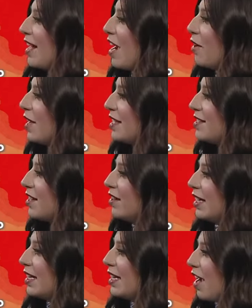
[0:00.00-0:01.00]
now, it's still
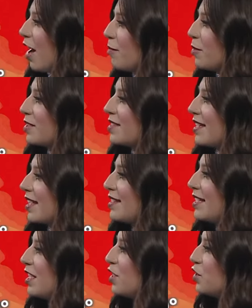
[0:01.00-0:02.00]
in the upper
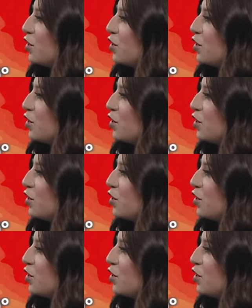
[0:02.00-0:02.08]
60s